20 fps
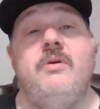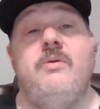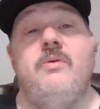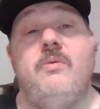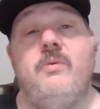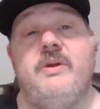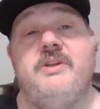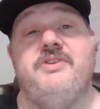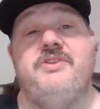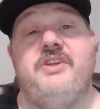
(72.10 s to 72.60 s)

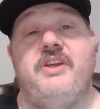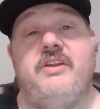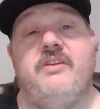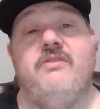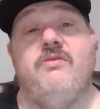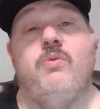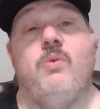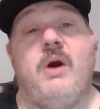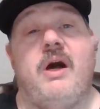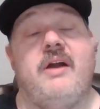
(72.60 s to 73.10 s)
which
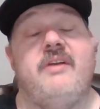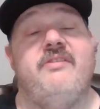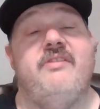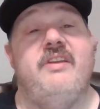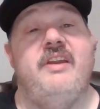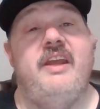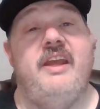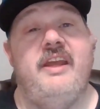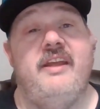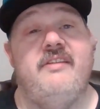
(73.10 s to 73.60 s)
is walks
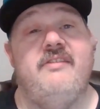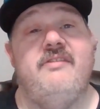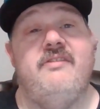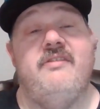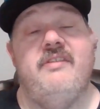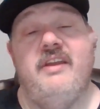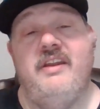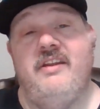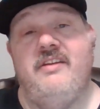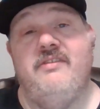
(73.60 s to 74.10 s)
and
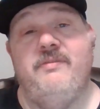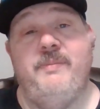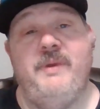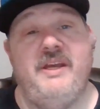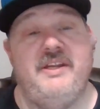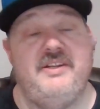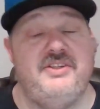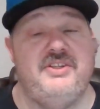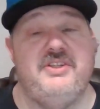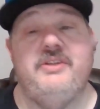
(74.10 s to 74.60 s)
hits, innings
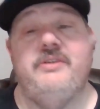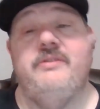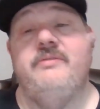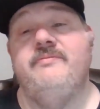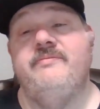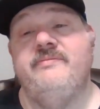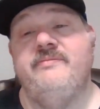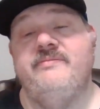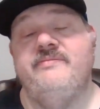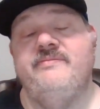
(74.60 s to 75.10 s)
pitched.
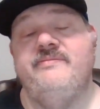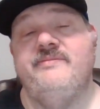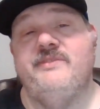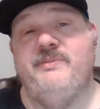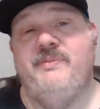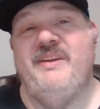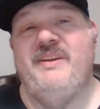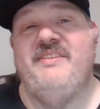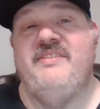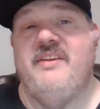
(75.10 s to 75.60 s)
It's
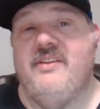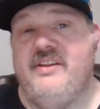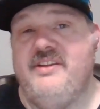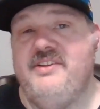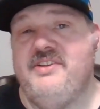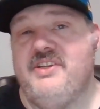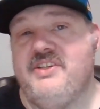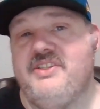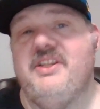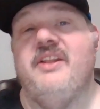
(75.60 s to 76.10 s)
basically
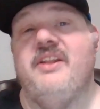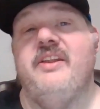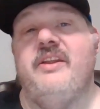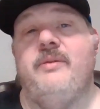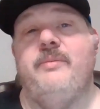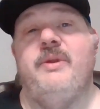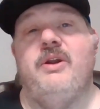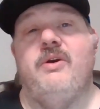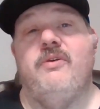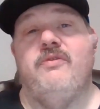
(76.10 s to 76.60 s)
just a little
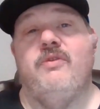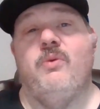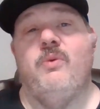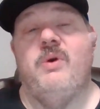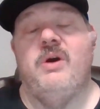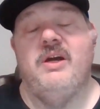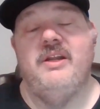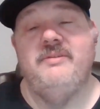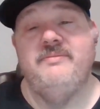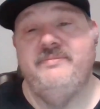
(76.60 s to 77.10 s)
bit over
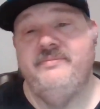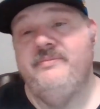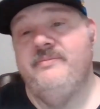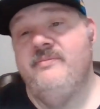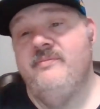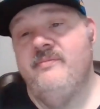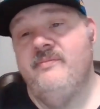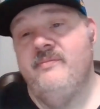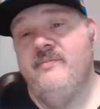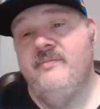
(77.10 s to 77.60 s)
1.
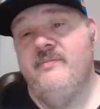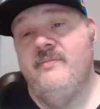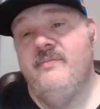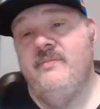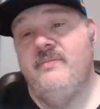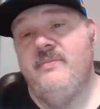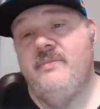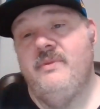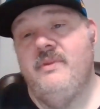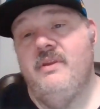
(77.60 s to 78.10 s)

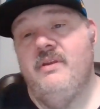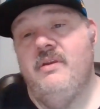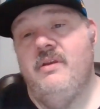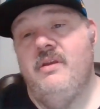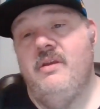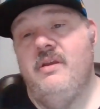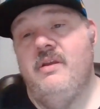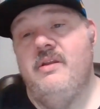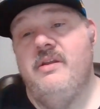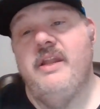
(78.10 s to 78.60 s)

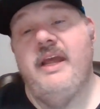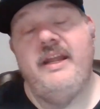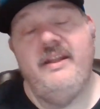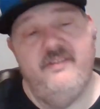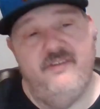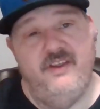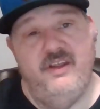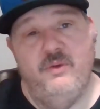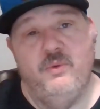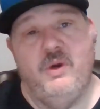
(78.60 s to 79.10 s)

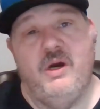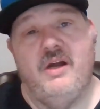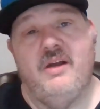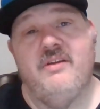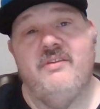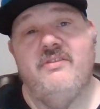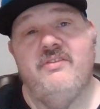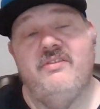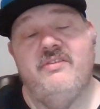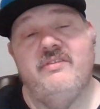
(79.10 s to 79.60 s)
19
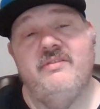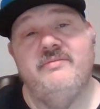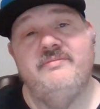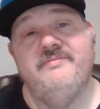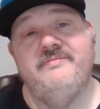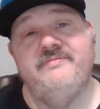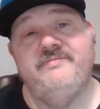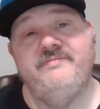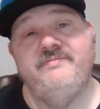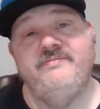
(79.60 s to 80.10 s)
walks,
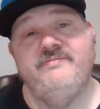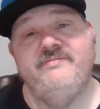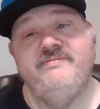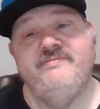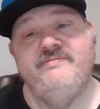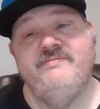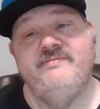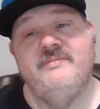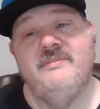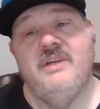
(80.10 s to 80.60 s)

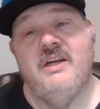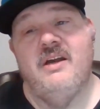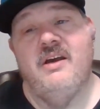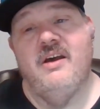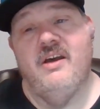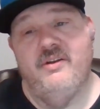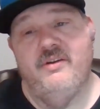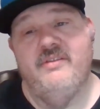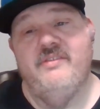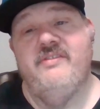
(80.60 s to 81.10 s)

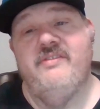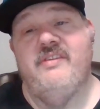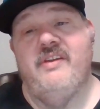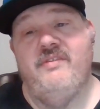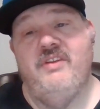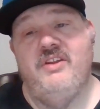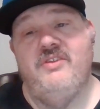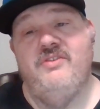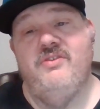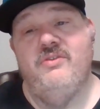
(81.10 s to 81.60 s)

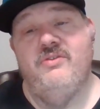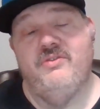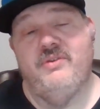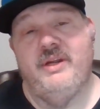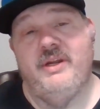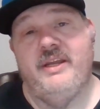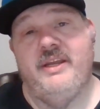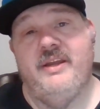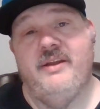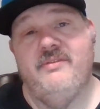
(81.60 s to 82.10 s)
172
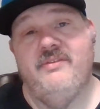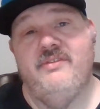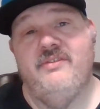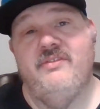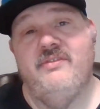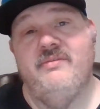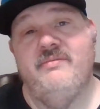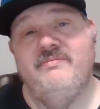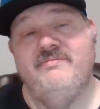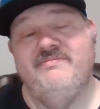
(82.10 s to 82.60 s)

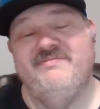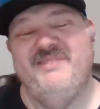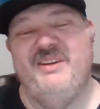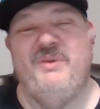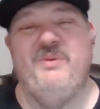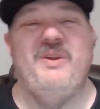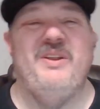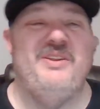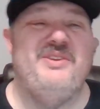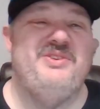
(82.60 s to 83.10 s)
strikeouts. I
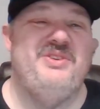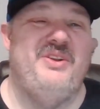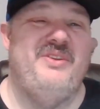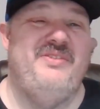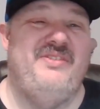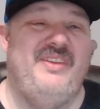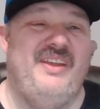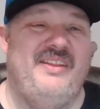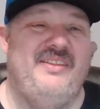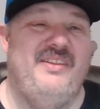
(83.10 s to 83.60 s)
really should have
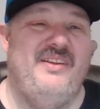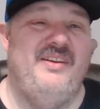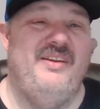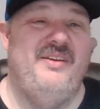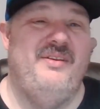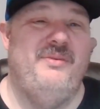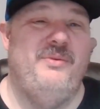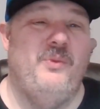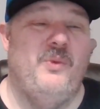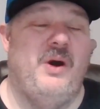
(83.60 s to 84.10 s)
said
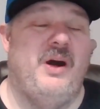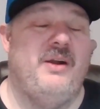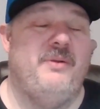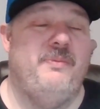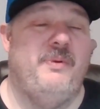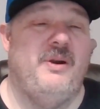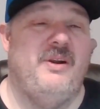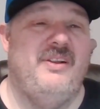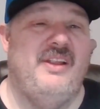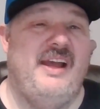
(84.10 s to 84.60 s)
the walk
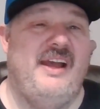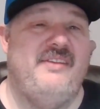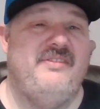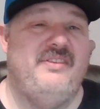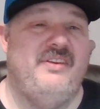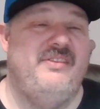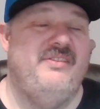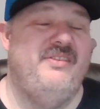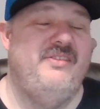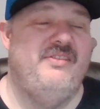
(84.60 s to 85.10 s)
part last
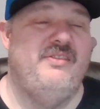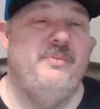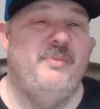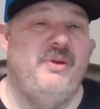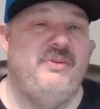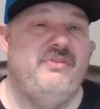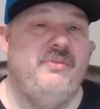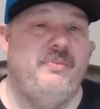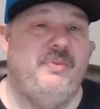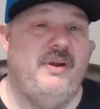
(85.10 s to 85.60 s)
because it's the
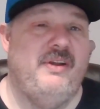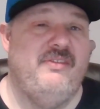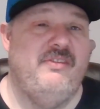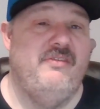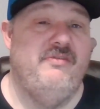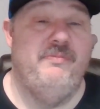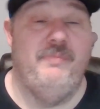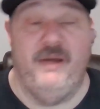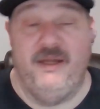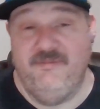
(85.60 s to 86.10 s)
most
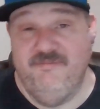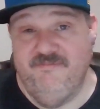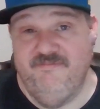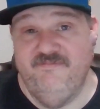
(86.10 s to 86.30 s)
impressive, but